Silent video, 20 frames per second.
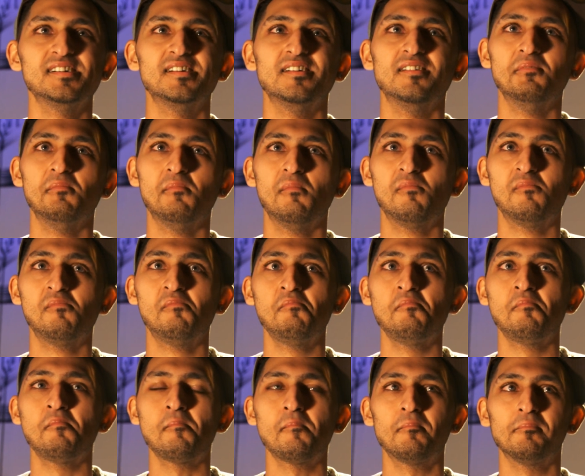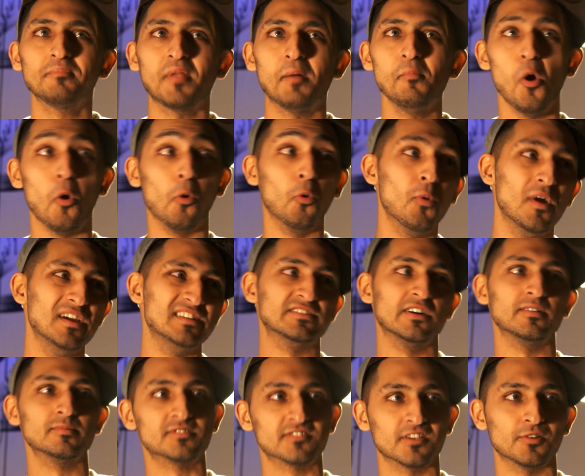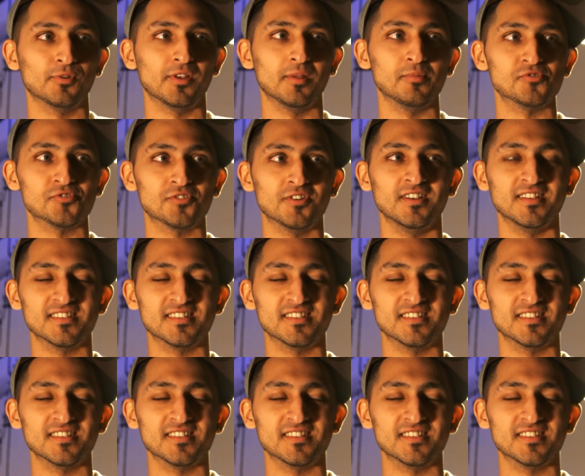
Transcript: I'm not always upset when I'm drawing,